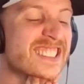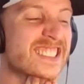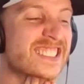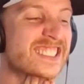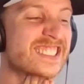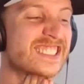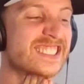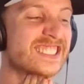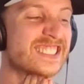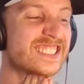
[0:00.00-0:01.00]

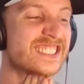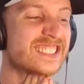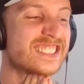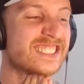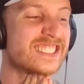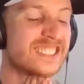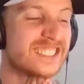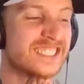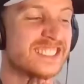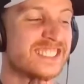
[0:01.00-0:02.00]

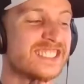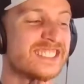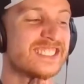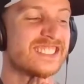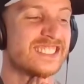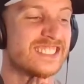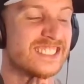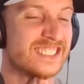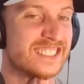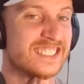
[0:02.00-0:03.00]

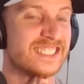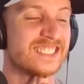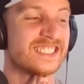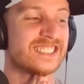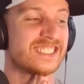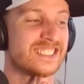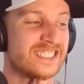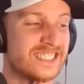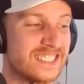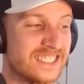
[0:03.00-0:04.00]

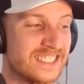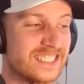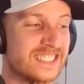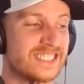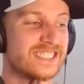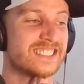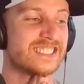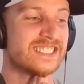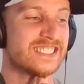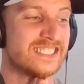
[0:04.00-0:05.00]

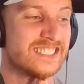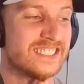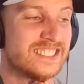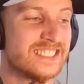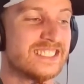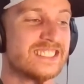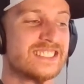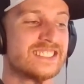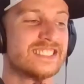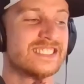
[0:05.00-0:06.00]

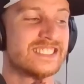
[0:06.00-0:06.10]
(silent)